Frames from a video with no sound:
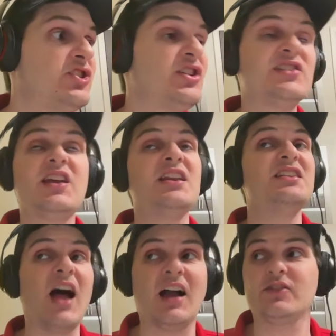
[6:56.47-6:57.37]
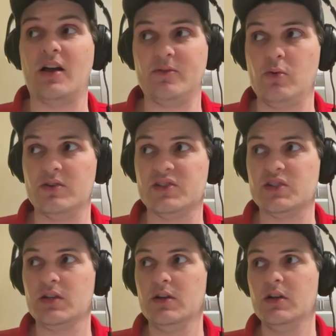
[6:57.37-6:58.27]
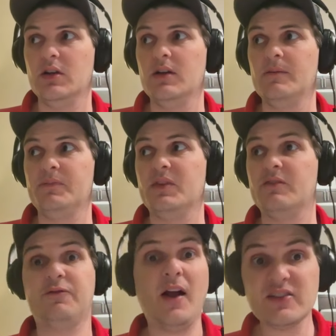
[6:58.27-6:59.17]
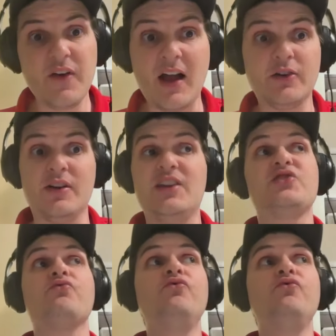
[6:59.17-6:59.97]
doesn't get knocked off course. Franz Wagner is